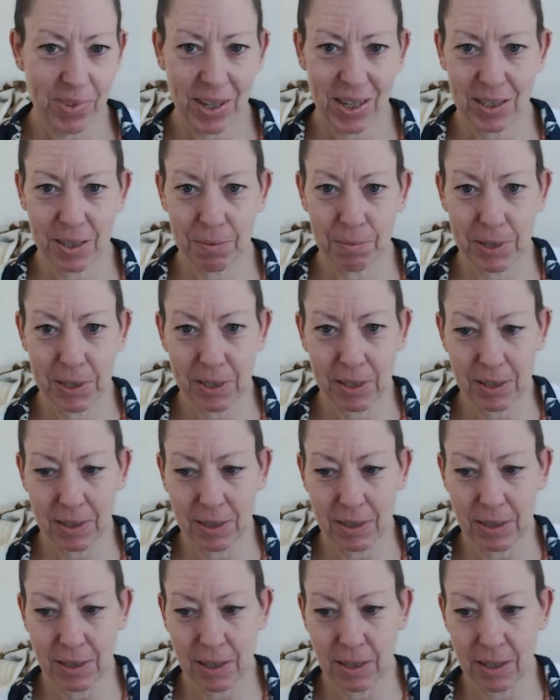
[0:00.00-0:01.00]
Get some
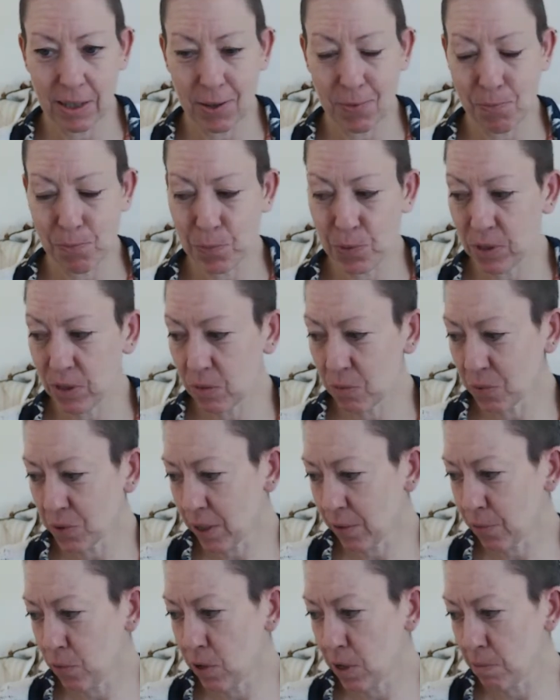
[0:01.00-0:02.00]
listing done and put some
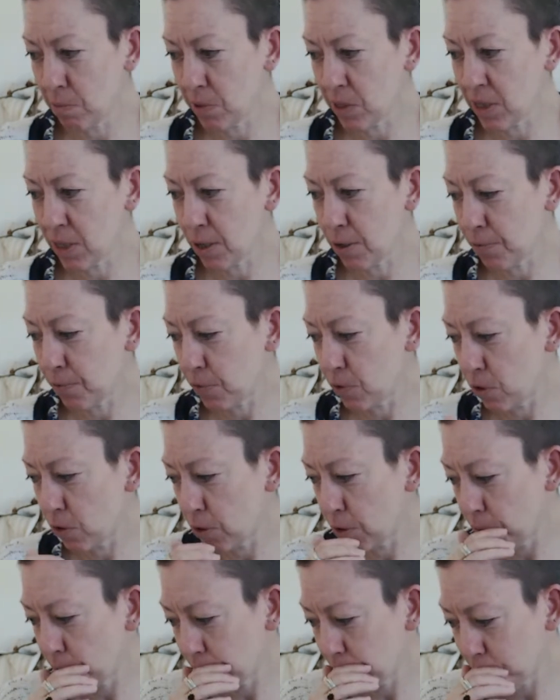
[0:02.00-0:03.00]
stuff away in my
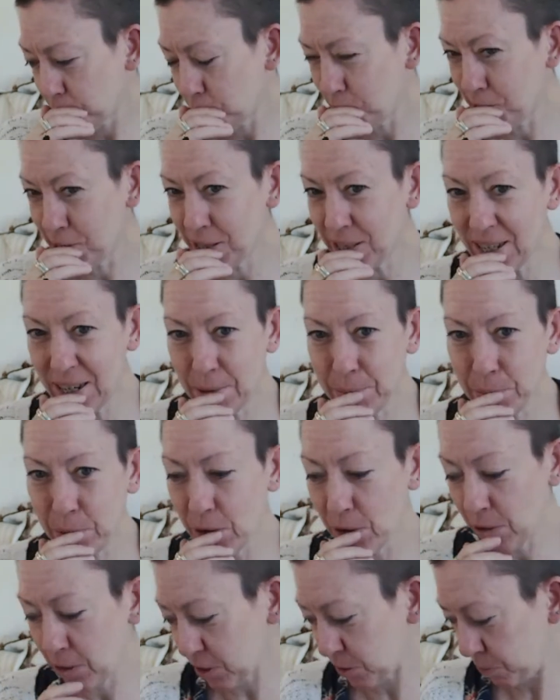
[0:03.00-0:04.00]
Q4. Well, I say a
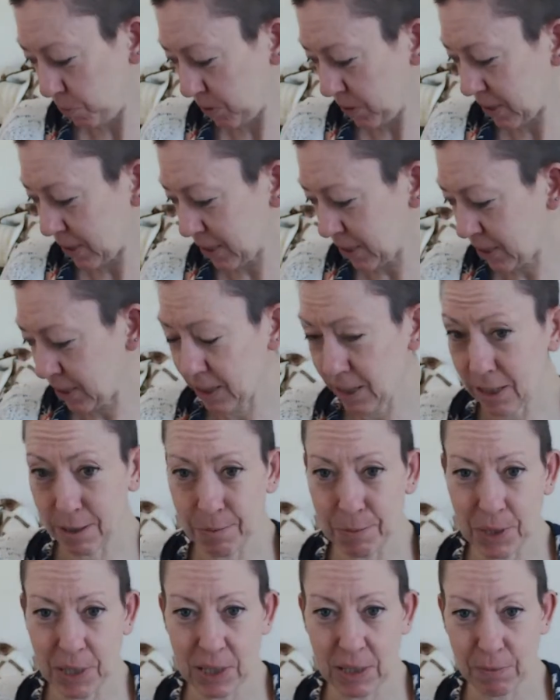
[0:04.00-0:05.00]
box, but it's actually
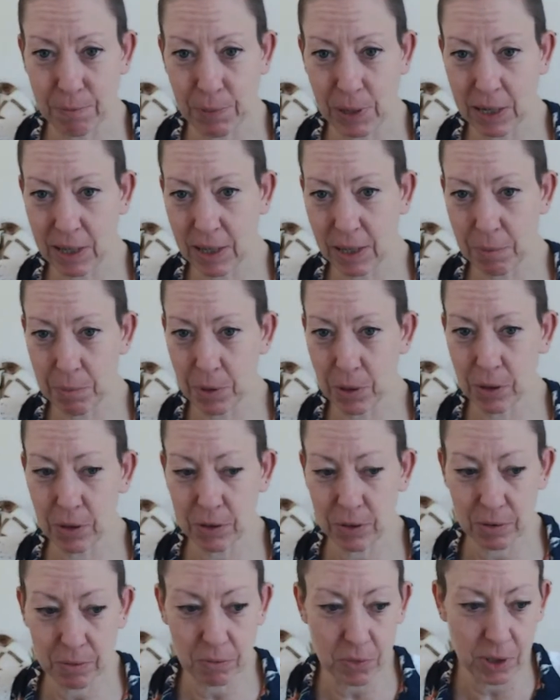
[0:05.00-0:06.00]
this massive blanket
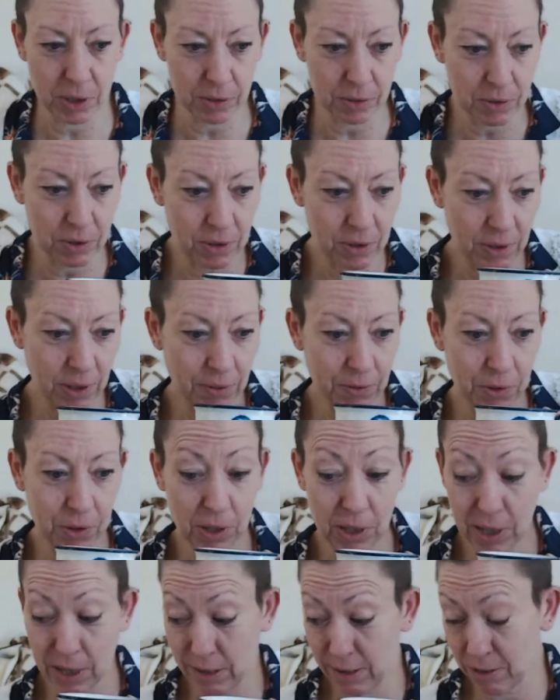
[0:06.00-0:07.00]
box on wheels that I've
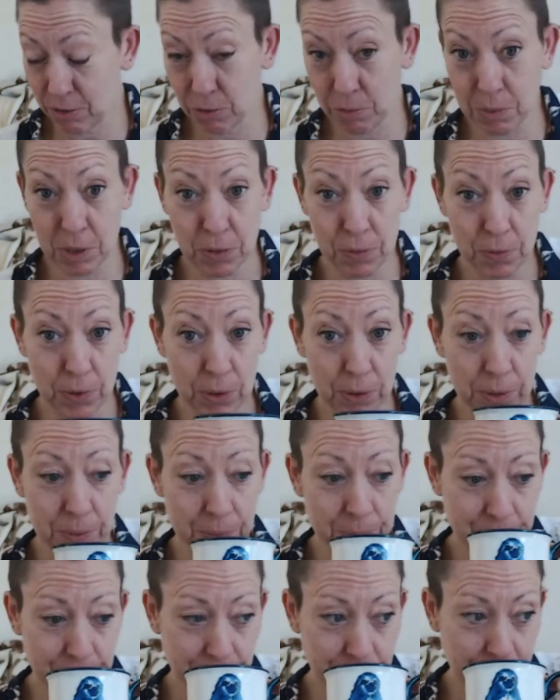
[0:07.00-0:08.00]
got here and it's almost
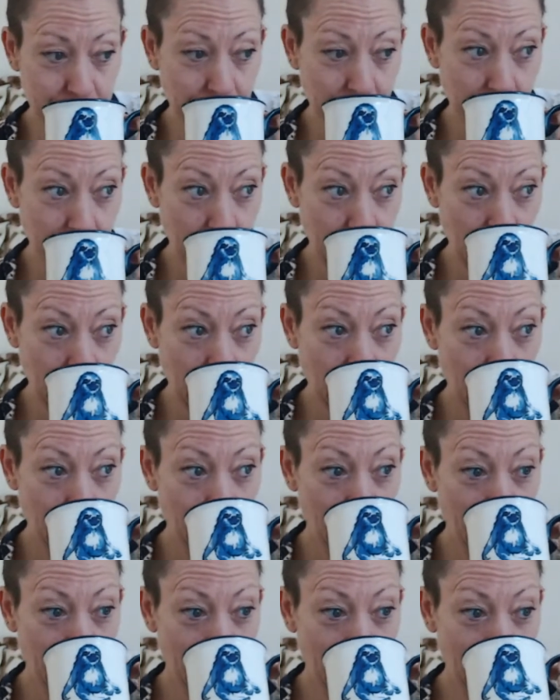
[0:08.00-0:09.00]
full.
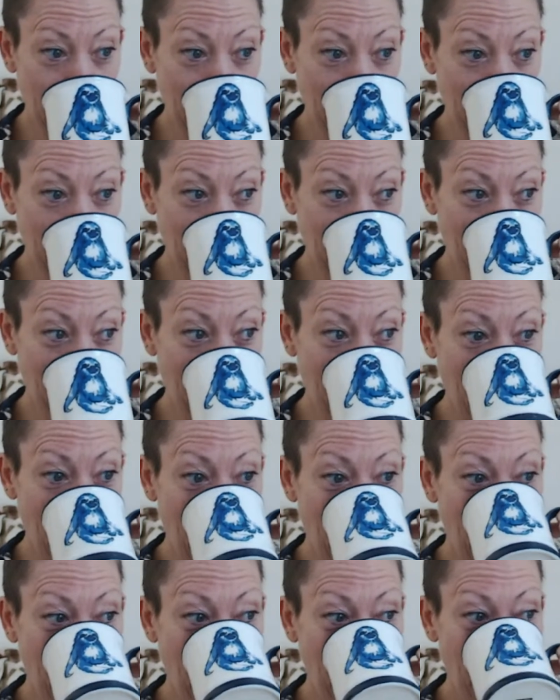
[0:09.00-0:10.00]

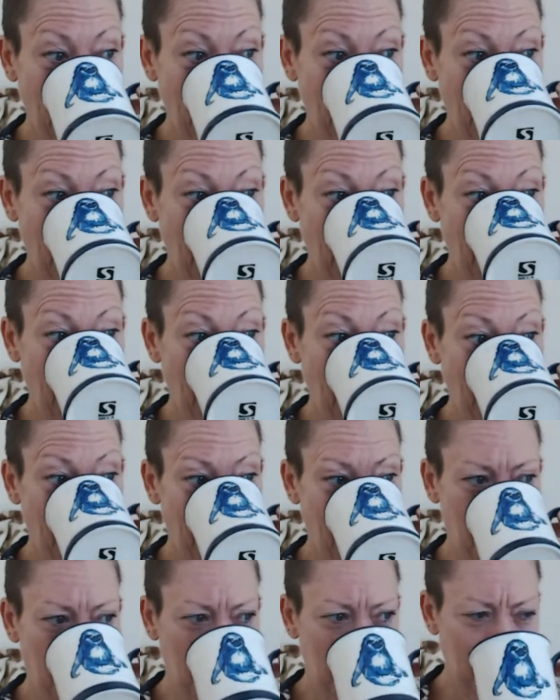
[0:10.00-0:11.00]

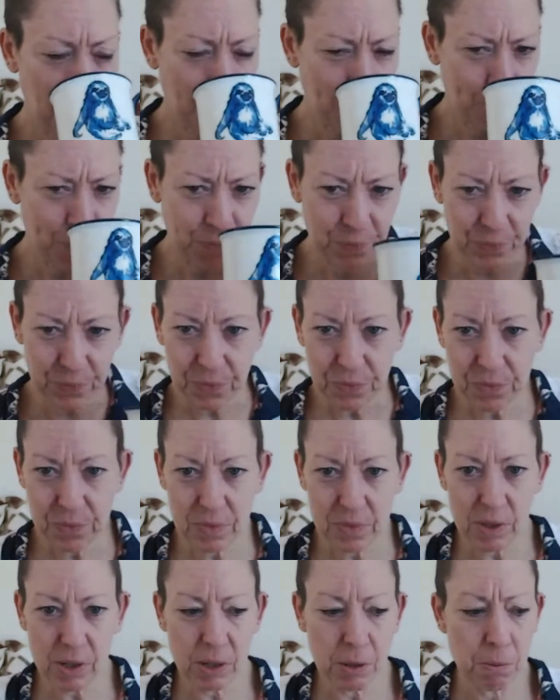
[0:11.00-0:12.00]

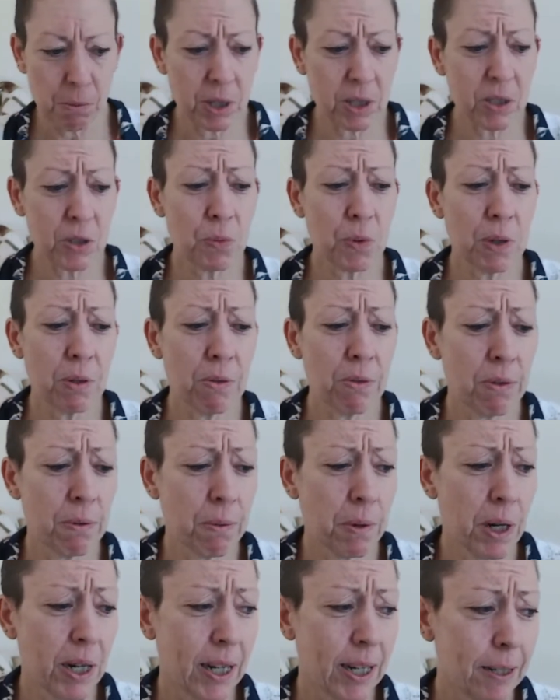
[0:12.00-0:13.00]
Because we were
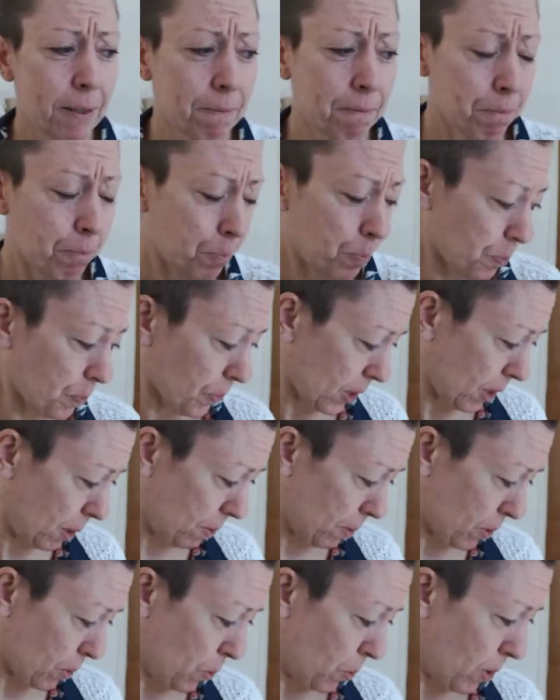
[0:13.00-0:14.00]
away, I
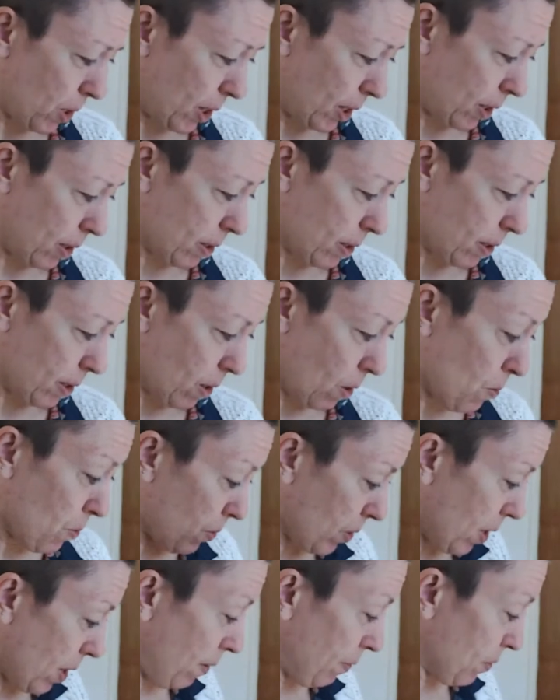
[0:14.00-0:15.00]
was quite... Oh,
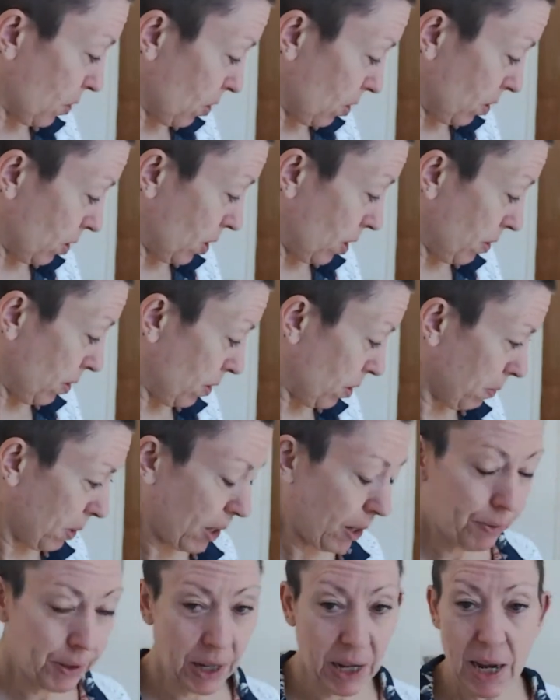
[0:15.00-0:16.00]
no, I'm showing you
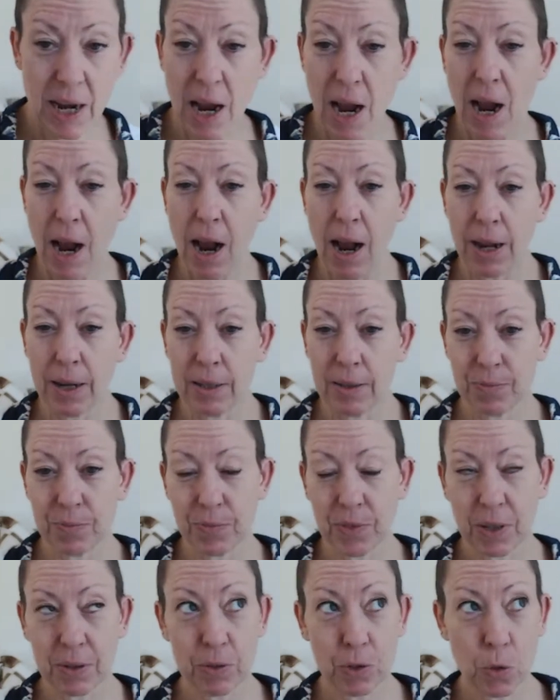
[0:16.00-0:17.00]
something lovely.
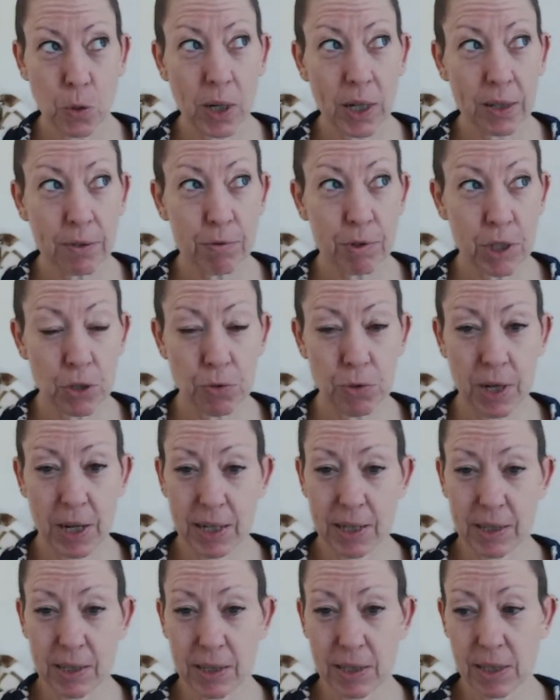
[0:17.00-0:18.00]
I was quite
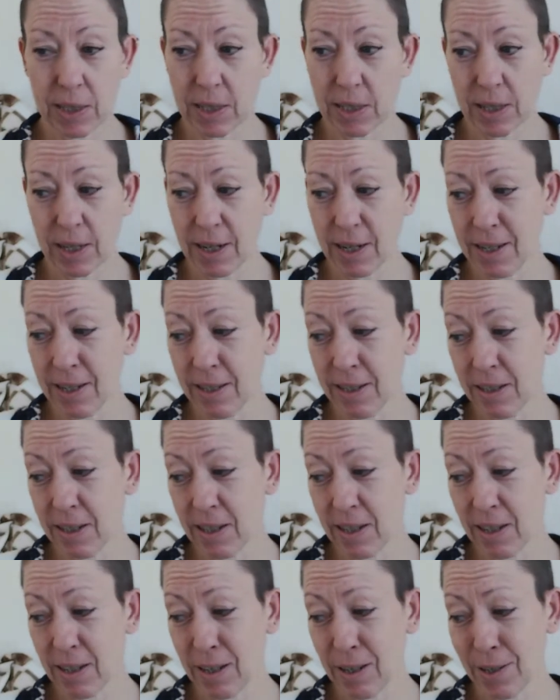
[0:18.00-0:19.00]
restrained
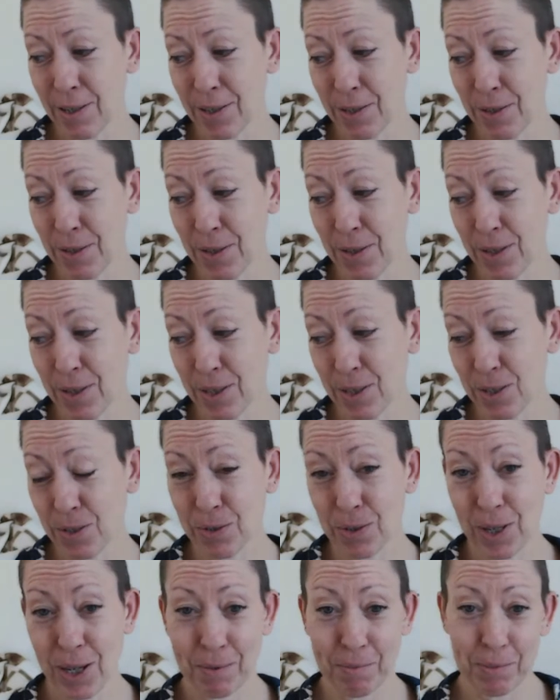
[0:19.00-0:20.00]
and I
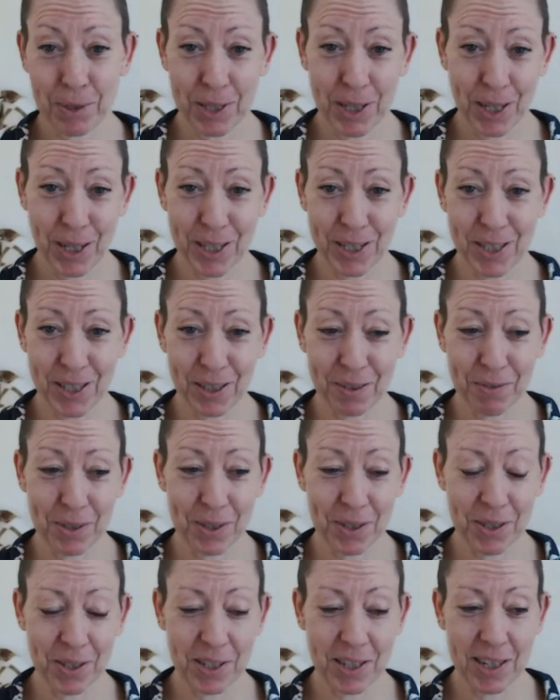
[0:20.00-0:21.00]
saw lampshades I
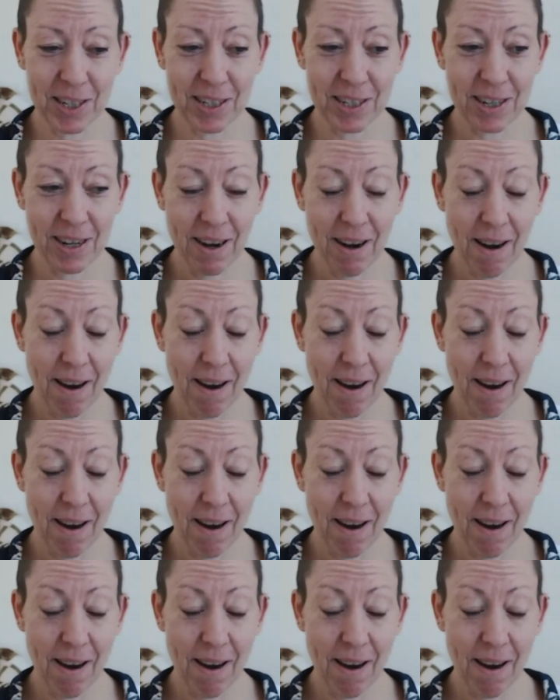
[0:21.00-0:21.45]
wanted.